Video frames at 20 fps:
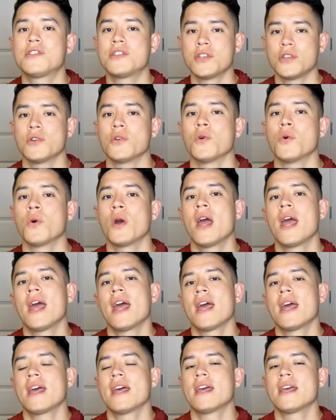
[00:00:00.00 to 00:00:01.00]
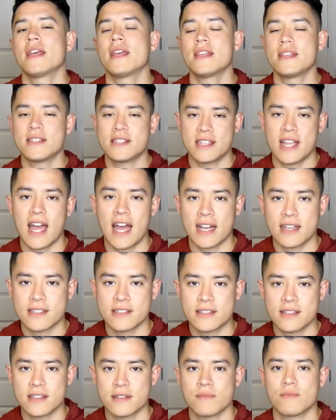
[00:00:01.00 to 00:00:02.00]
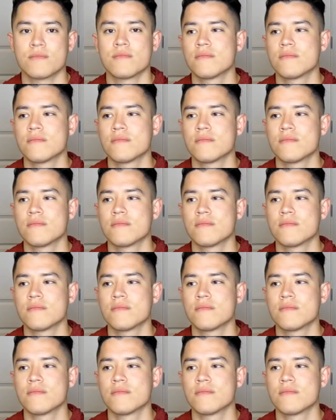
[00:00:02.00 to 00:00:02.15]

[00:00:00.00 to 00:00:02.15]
to his text,